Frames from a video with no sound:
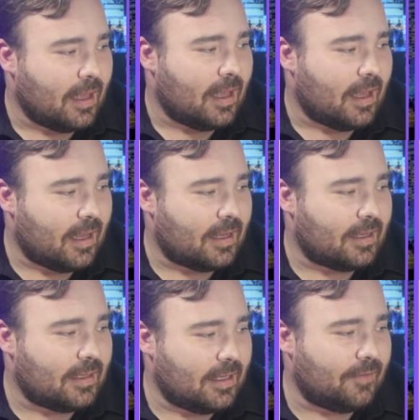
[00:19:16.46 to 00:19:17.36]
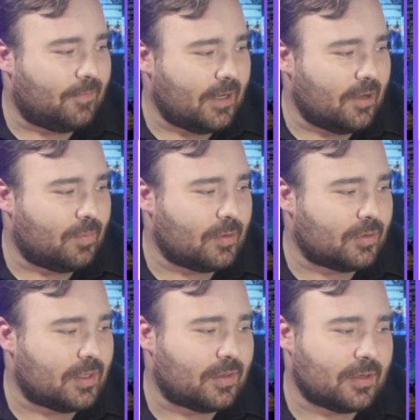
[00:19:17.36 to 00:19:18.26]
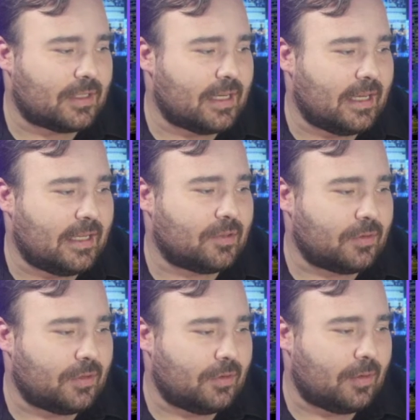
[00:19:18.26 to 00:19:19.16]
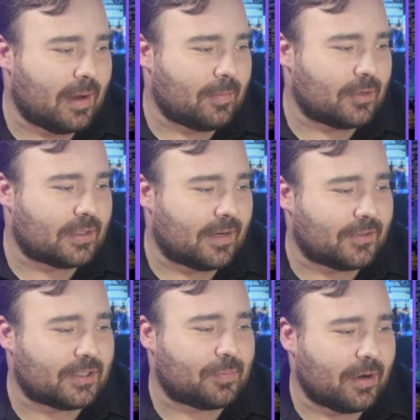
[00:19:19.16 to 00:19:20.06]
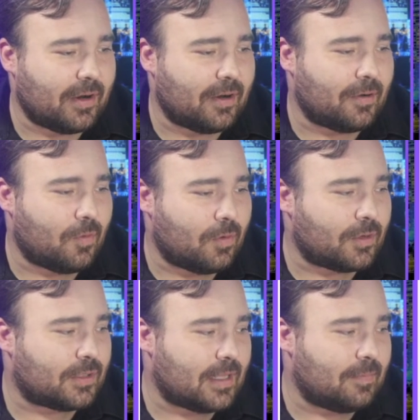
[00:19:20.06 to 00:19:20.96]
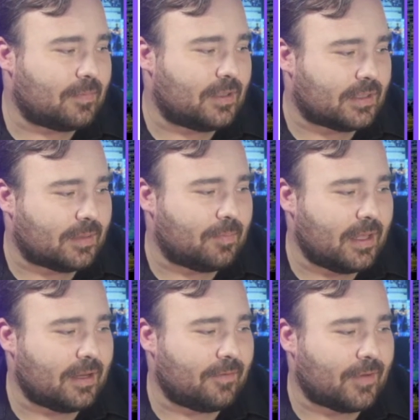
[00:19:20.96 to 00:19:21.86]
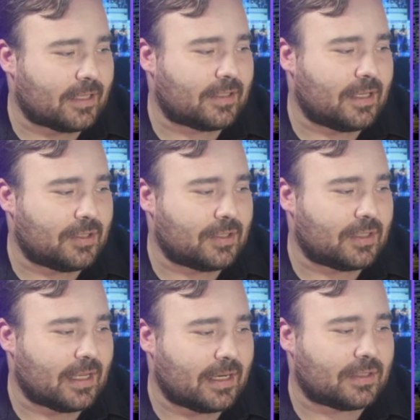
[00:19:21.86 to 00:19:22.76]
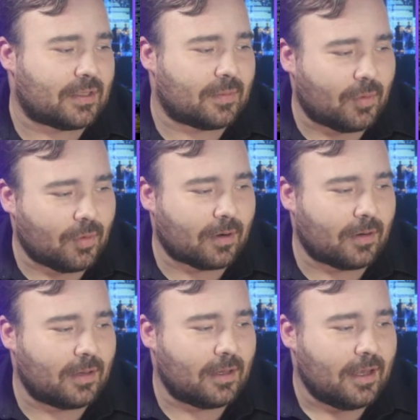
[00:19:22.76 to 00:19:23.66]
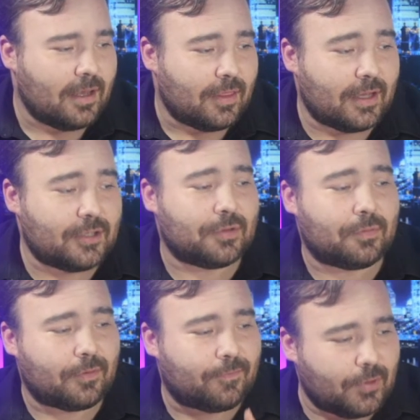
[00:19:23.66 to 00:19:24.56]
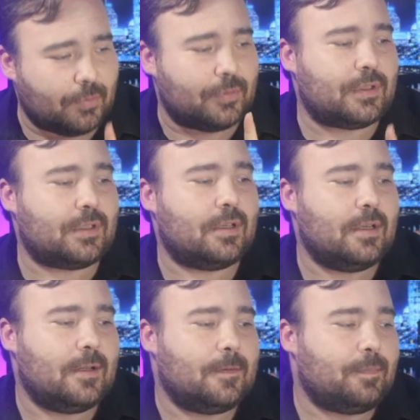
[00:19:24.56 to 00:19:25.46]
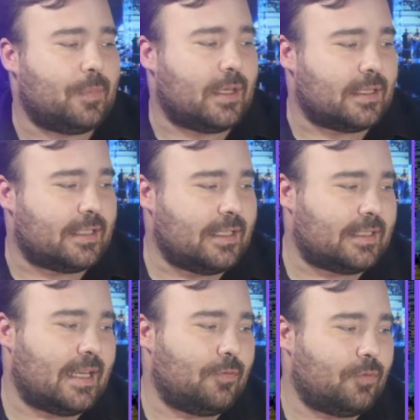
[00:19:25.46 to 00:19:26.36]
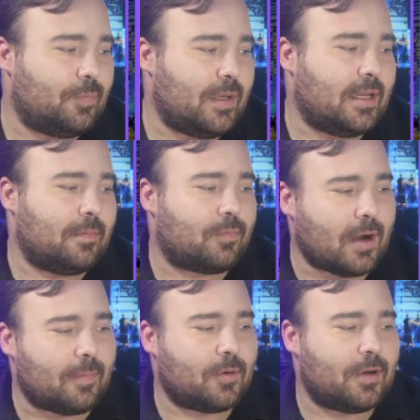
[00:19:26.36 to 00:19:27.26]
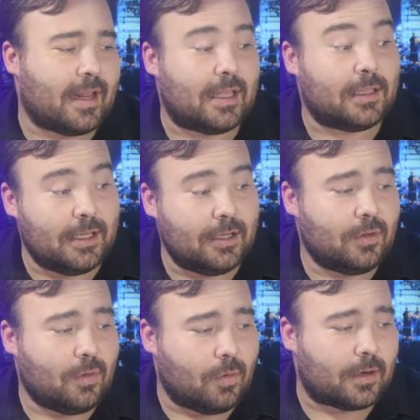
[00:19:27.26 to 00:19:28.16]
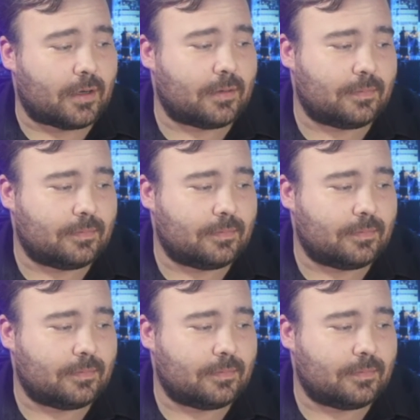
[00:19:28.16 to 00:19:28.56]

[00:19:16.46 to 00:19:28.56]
In a video posted Thursday, he told union members that if a superior orders them to submit their vaccination status to the portal, they should refuse, because he said it would be an improper and illegal order.